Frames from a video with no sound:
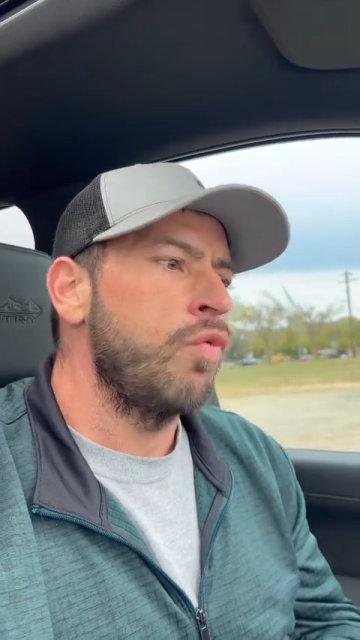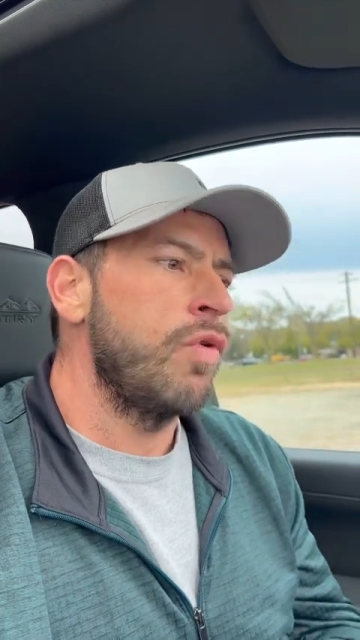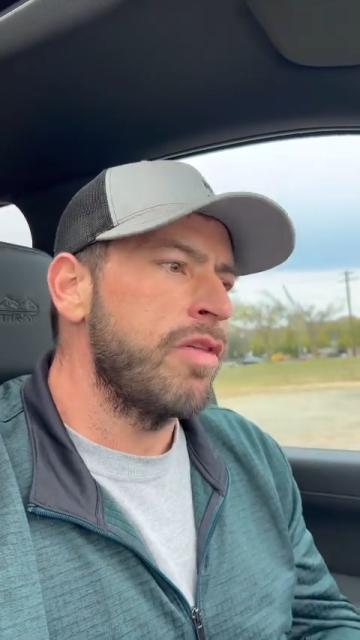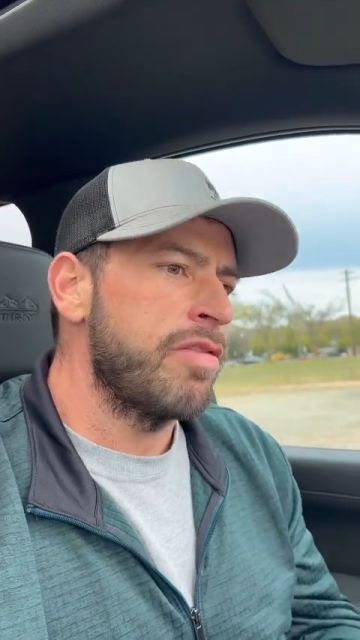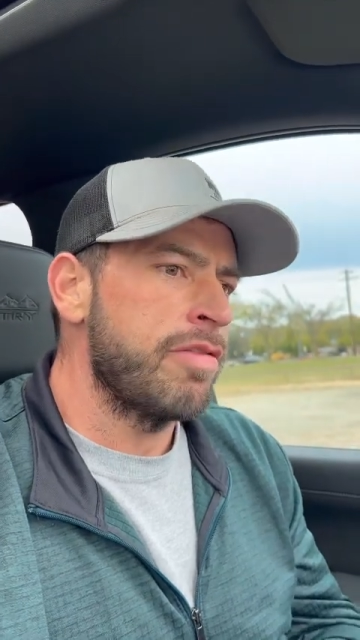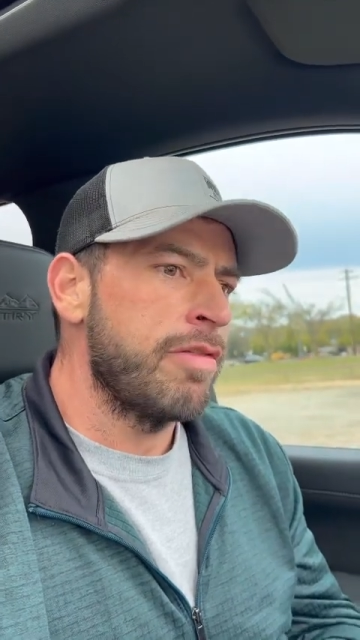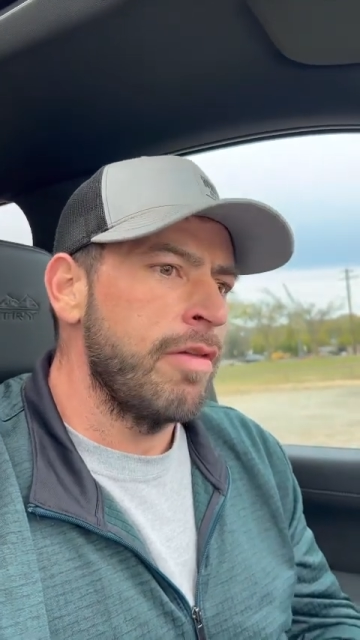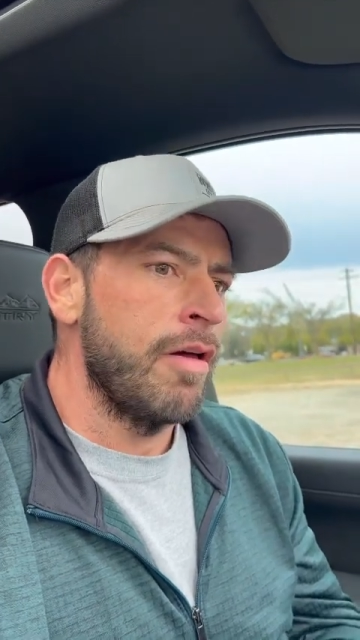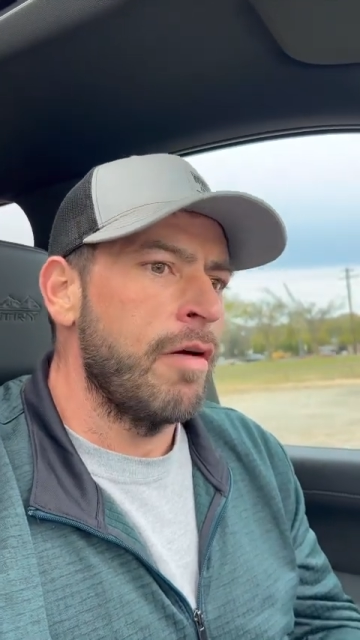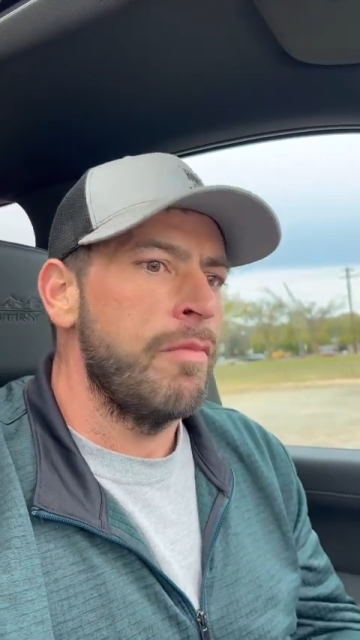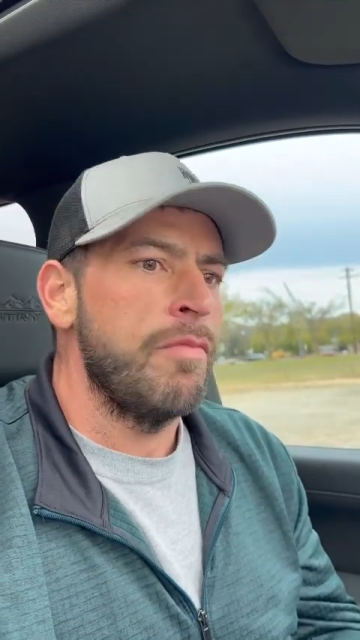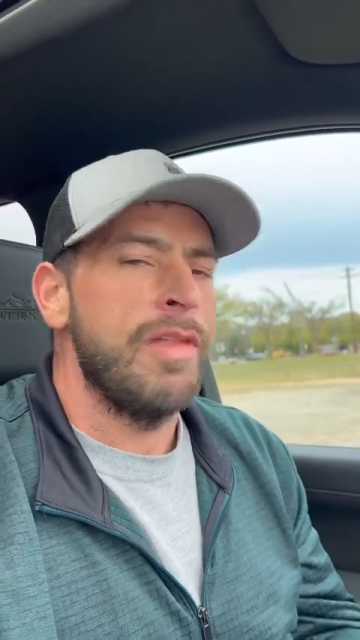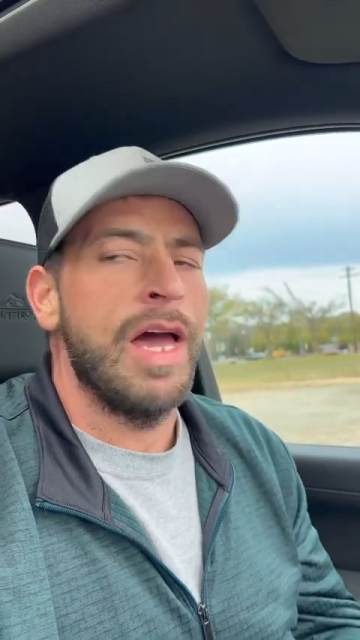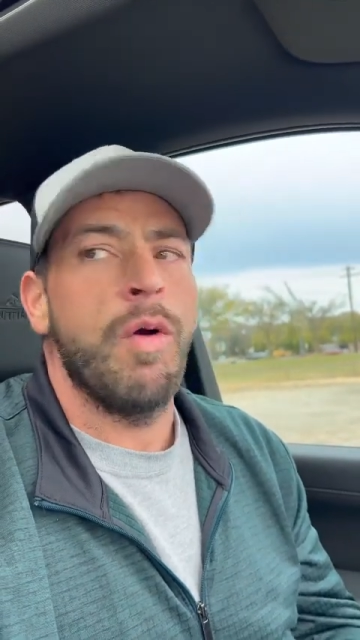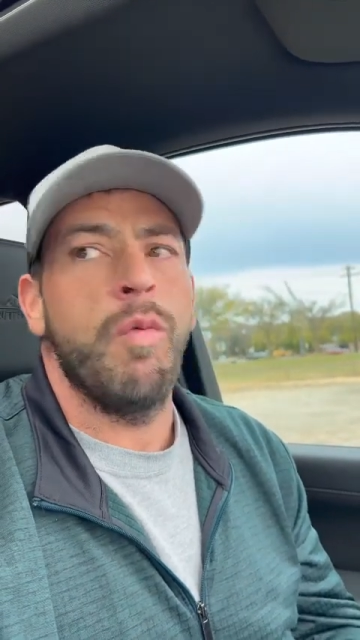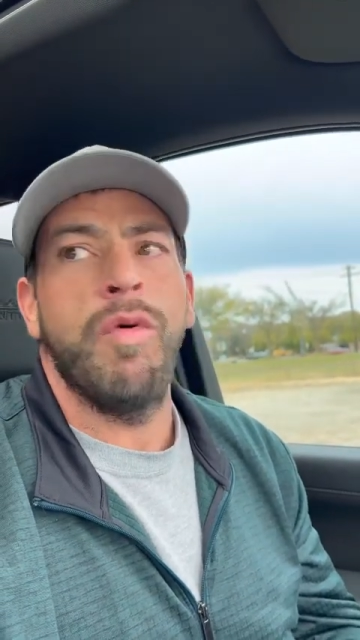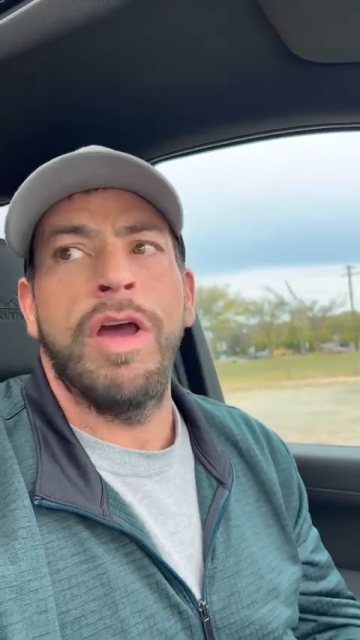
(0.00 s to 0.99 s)
with them
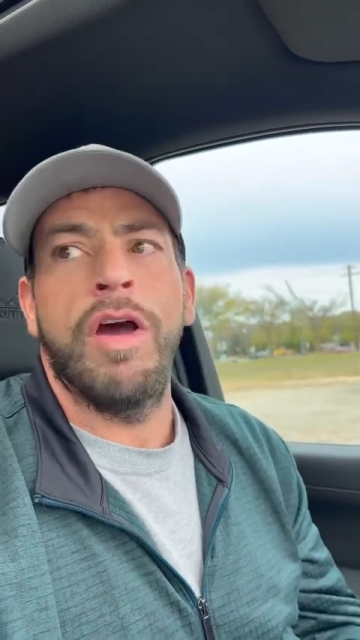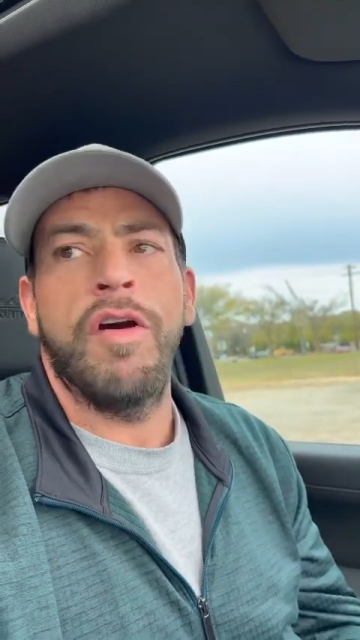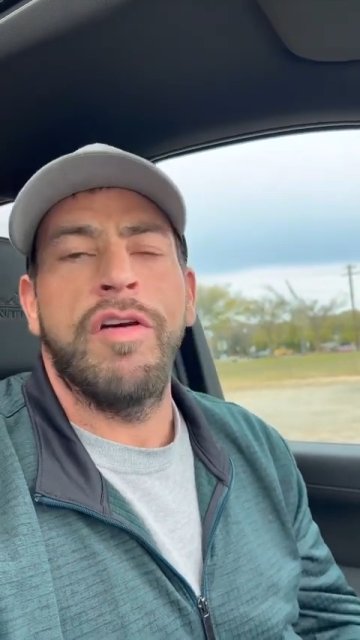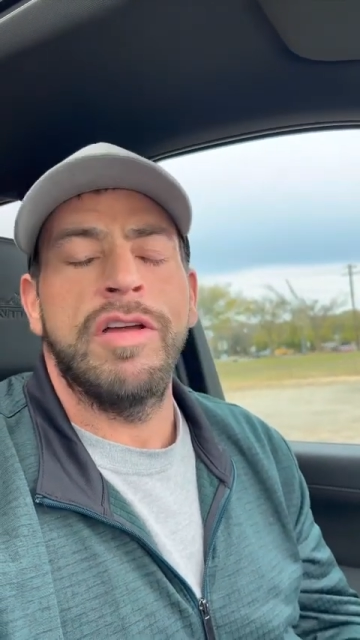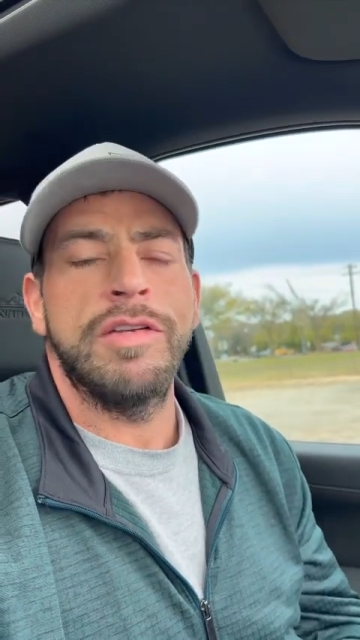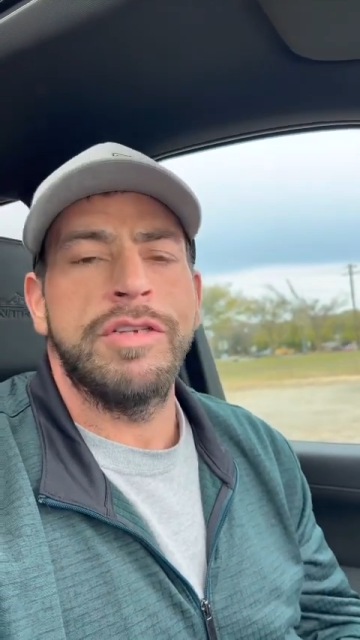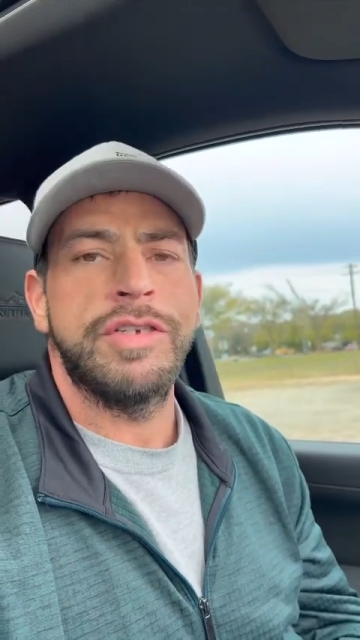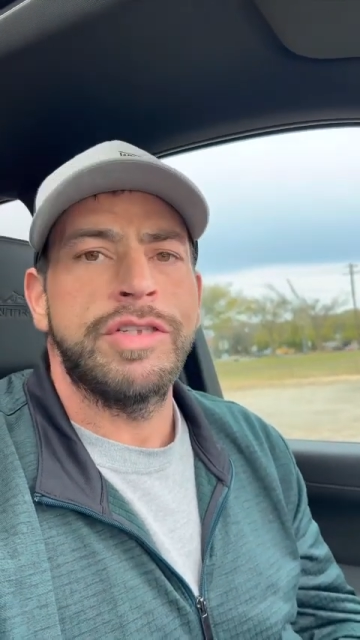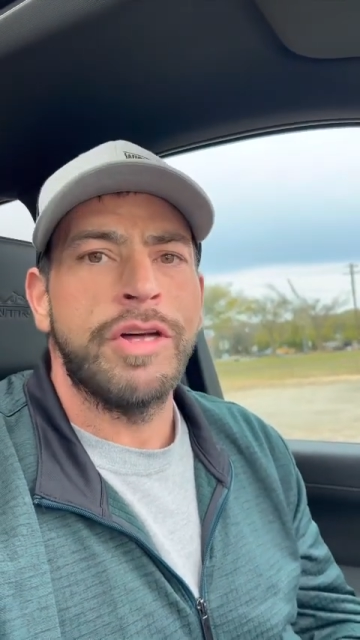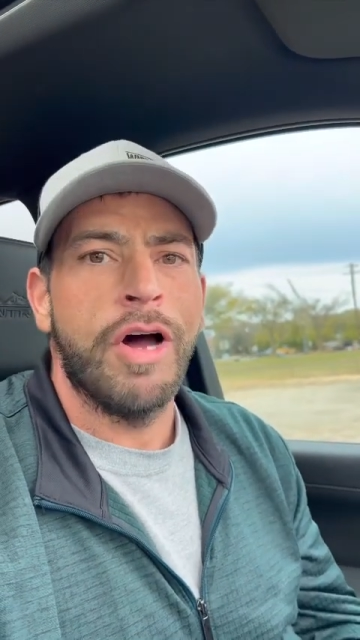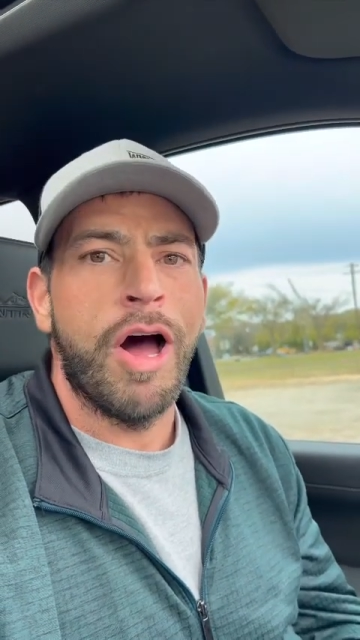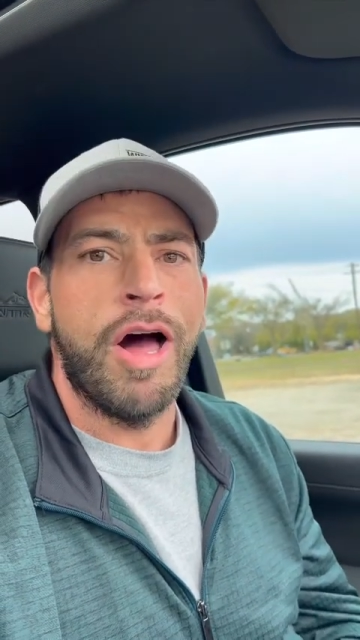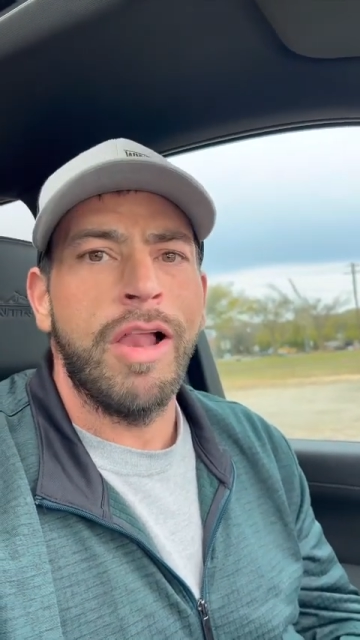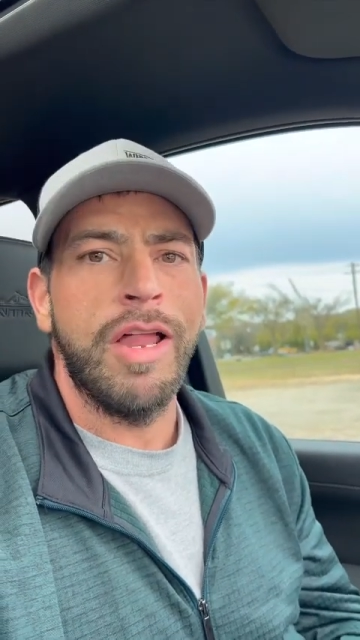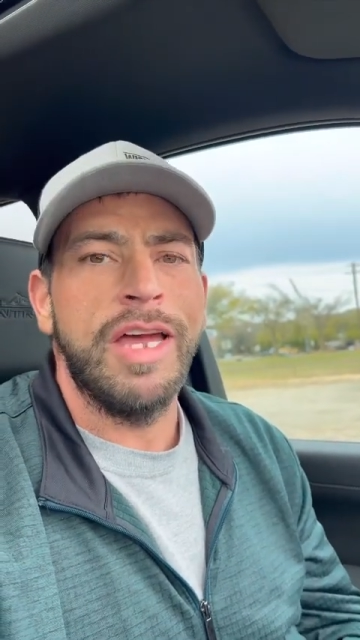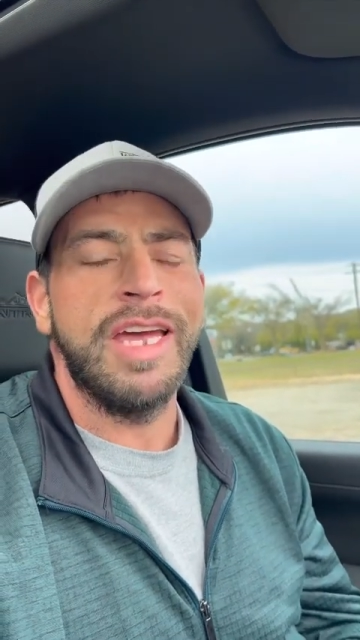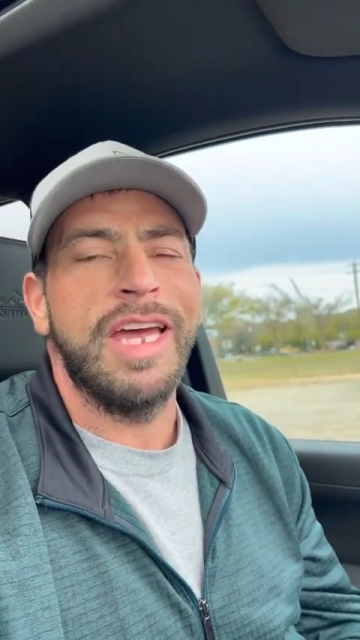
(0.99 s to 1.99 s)
that we are
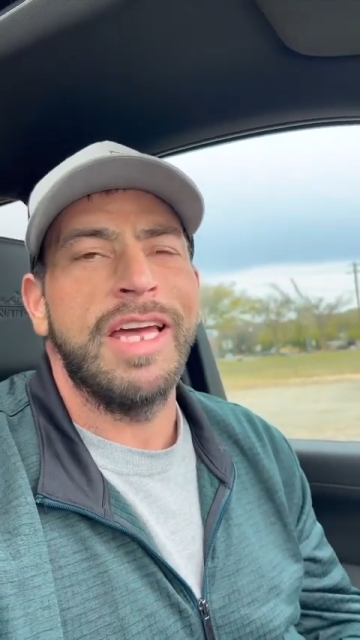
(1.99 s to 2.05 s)
installing